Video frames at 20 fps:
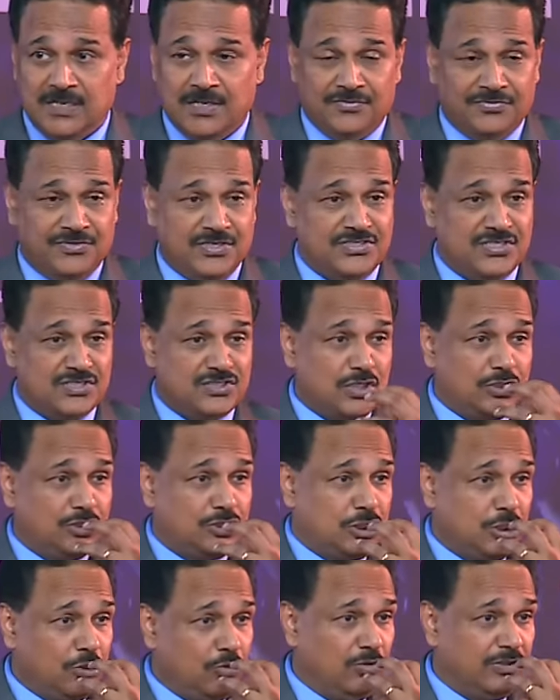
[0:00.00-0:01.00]
This is a
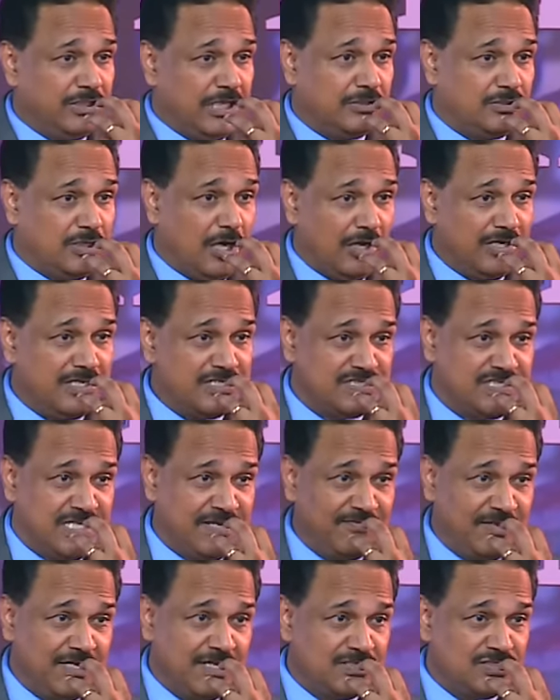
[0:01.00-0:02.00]
tool that God has
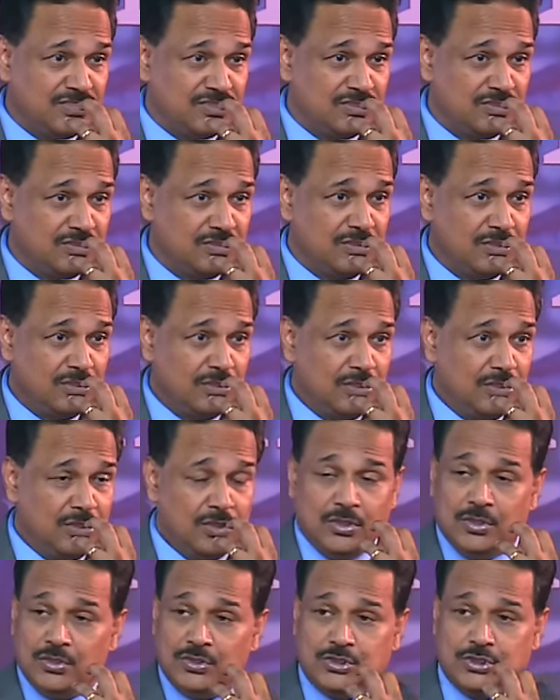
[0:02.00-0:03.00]
given us
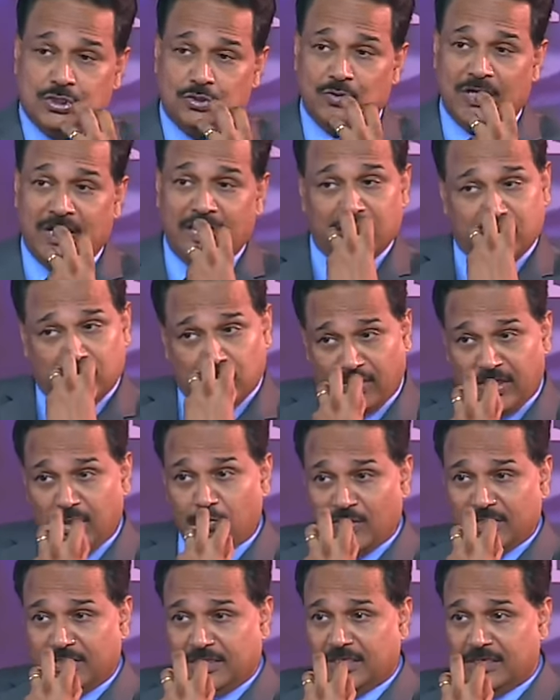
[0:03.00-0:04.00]
to agree
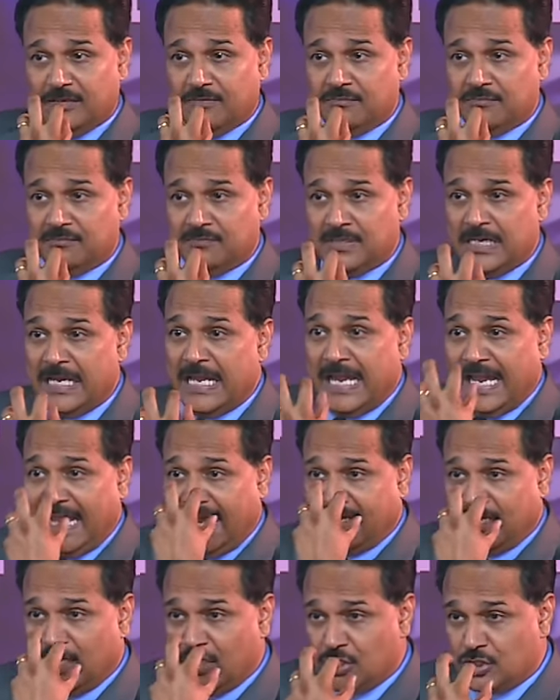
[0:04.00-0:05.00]
with him
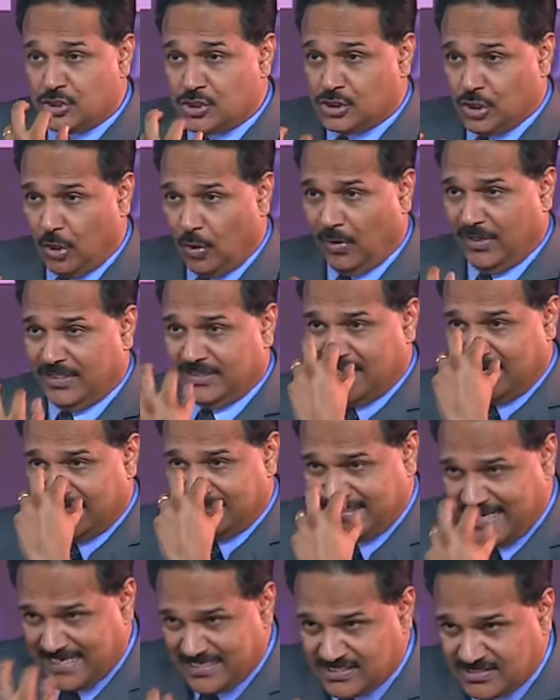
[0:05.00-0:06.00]
and enjoy the
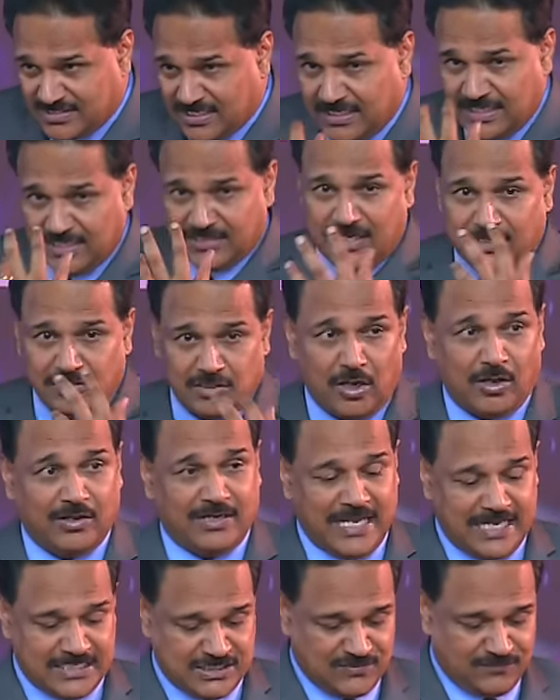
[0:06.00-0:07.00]
destiny that God
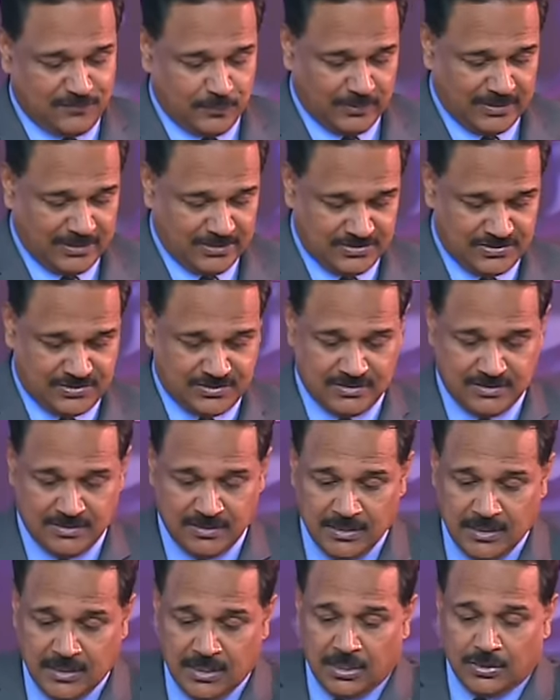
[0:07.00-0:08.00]
has for us.
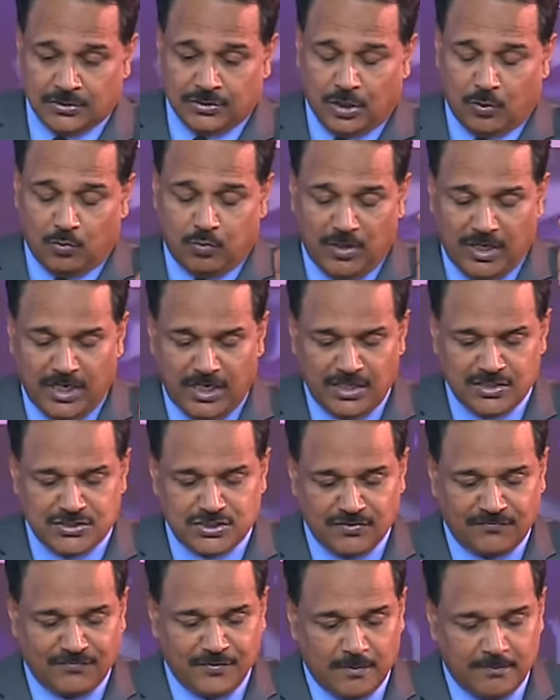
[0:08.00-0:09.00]
The words
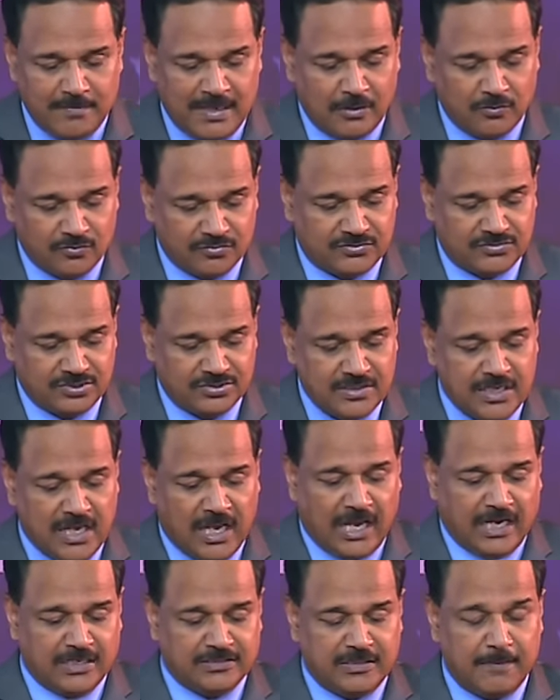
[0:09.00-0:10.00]
of your mouth
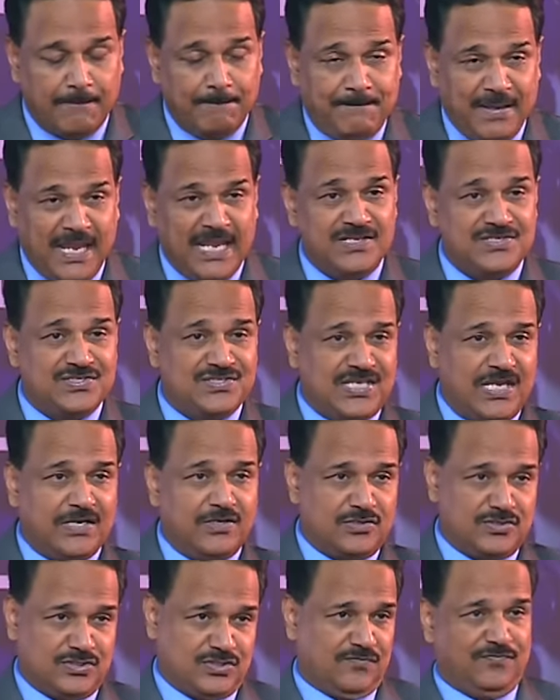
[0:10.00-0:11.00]
are the pace
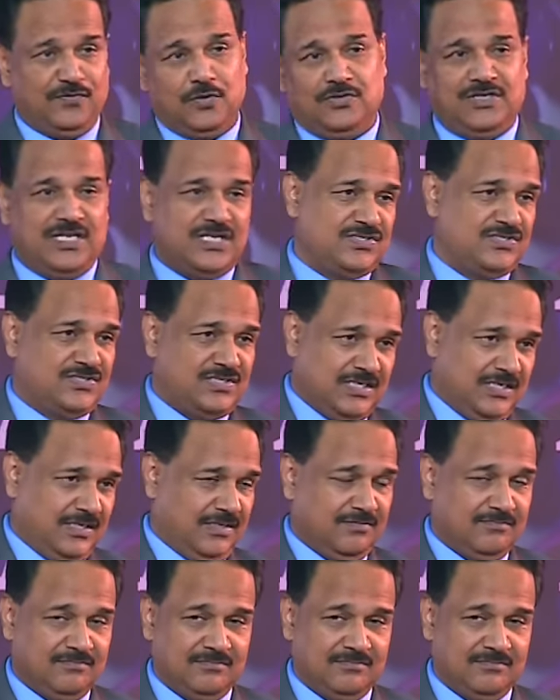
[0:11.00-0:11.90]
setters of your destiny.